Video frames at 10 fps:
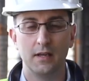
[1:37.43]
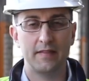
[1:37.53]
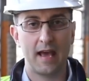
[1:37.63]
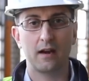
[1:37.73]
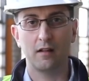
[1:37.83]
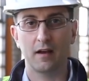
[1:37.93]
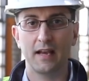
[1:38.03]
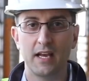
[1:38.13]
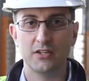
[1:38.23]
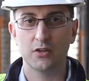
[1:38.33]
In the analog
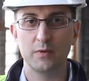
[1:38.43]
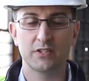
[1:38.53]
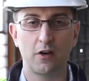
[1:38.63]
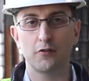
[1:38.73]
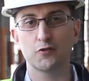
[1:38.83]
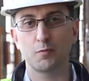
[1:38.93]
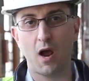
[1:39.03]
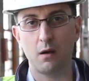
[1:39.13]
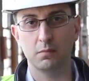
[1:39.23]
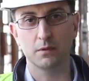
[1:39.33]
age, we solve those
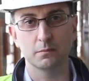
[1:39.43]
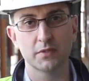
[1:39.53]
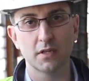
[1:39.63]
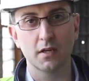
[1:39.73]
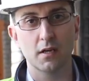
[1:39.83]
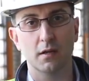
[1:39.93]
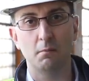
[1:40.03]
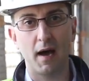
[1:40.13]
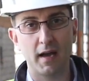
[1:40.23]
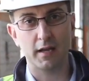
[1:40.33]
problems
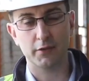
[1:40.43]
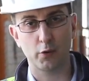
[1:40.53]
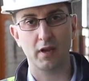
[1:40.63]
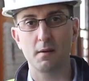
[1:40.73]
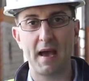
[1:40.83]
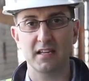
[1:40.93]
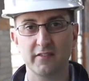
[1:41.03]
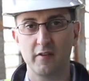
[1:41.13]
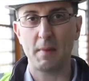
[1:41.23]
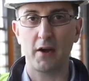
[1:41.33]
by throwing a
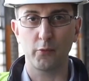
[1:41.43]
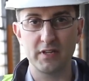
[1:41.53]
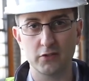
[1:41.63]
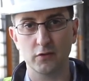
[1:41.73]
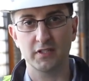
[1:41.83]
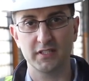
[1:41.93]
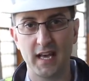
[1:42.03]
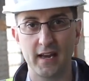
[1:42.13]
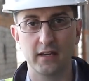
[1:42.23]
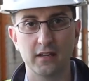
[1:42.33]
massive amount of resources
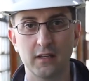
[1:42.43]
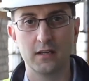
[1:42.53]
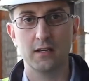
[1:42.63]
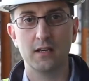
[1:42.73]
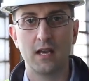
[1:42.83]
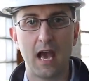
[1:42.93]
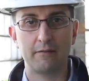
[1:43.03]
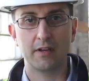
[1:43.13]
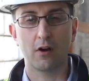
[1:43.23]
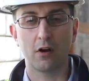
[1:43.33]
at it,
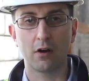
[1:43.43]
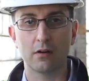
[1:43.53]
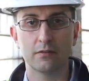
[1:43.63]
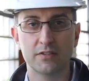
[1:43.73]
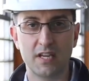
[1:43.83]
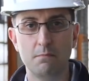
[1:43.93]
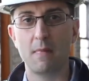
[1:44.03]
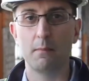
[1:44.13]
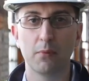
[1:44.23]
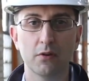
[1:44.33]
having our team
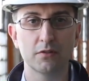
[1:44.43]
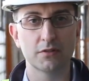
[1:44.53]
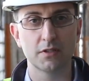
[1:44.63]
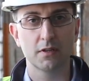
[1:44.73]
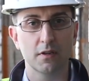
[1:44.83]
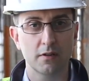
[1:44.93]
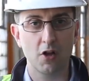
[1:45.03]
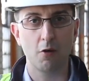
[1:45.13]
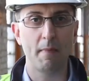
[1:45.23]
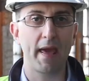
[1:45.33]
members, you
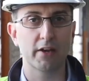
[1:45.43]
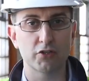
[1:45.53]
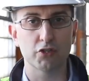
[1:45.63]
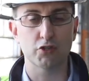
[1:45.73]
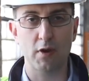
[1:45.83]
know, managers